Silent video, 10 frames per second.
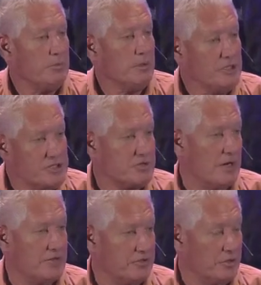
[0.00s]
That's what religion
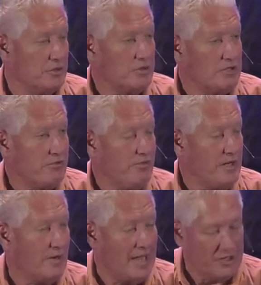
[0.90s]
tries to do. It tries to
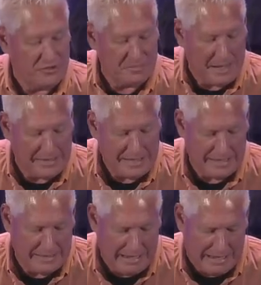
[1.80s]
figure out how to span
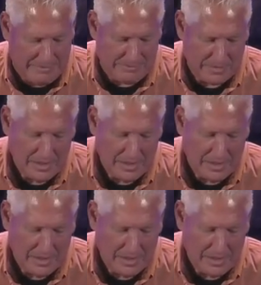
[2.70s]
that gap.